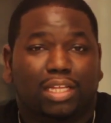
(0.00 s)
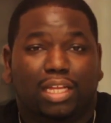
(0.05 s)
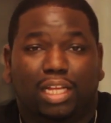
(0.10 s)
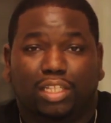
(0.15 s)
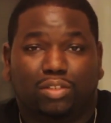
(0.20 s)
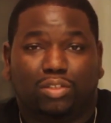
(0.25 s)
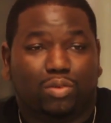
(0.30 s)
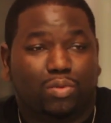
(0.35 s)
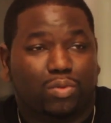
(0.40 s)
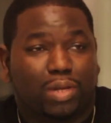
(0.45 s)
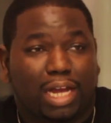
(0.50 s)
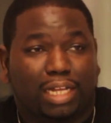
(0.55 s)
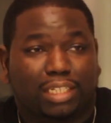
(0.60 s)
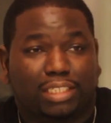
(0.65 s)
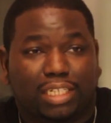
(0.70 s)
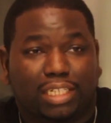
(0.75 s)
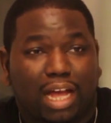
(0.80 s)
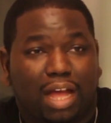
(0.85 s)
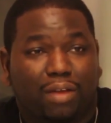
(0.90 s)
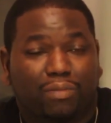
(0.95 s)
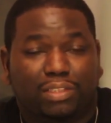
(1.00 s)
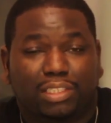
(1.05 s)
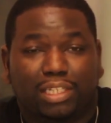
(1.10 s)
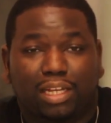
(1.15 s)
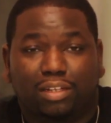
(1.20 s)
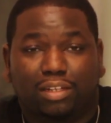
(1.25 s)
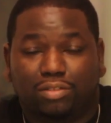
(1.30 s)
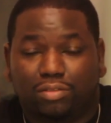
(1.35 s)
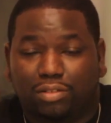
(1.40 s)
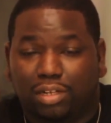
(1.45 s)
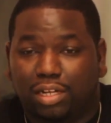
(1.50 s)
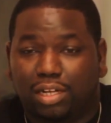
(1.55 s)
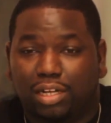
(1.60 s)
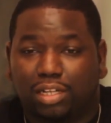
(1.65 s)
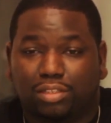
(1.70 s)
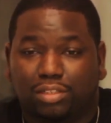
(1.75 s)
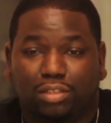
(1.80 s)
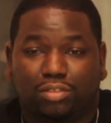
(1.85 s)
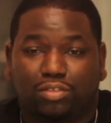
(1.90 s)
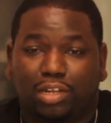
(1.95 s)
A dude got shot for selling
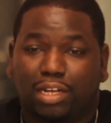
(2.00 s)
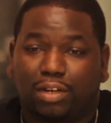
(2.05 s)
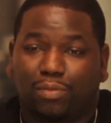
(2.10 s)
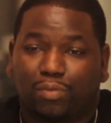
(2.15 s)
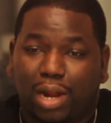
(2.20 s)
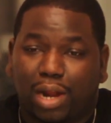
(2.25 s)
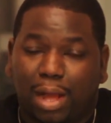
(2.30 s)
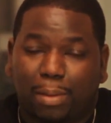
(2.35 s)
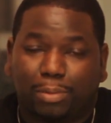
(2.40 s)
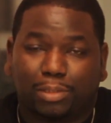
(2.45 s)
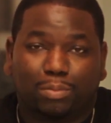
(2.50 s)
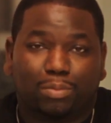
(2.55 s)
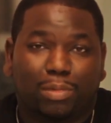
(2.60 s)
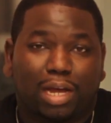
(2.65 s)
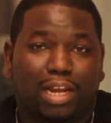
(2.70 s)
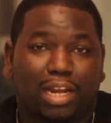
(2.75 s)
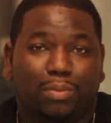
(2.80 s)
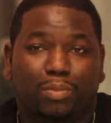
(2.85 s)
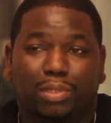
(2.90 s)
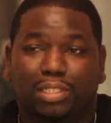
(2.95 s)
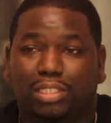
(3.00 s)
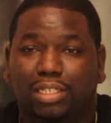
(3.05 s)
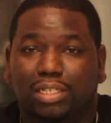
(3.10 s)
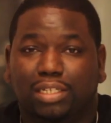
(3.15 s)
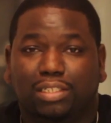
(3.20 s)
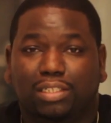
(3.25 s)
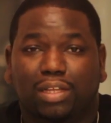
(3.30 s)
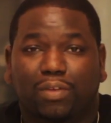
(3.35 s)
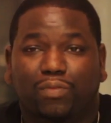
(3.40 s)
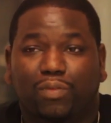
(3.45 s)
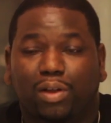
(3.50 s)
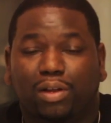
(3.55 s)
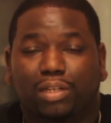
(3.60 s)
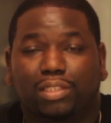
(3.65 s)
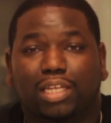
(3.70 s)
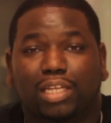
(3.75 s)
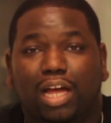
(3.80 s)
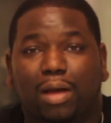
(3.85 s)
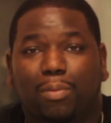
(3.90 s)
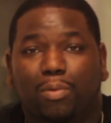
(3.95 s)
drugs or tried to rob somebody. We see this stuff all the
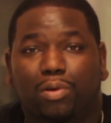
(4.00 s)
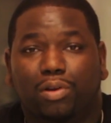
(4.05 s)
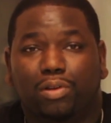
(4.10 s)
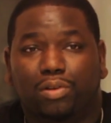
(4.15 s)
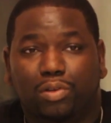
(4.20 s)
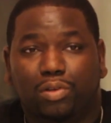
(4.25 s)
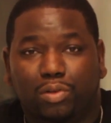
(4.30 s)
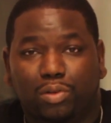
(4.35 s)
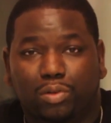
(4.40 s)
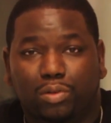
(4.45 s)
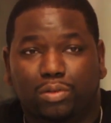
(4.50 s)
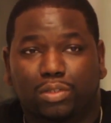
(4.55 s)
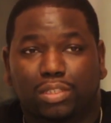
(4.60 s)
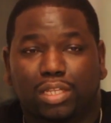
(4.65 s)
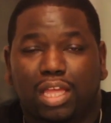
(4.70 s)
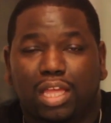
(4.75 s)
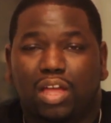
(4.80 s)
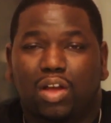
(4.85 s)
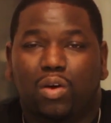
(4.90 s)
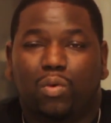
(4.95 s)
time on the news.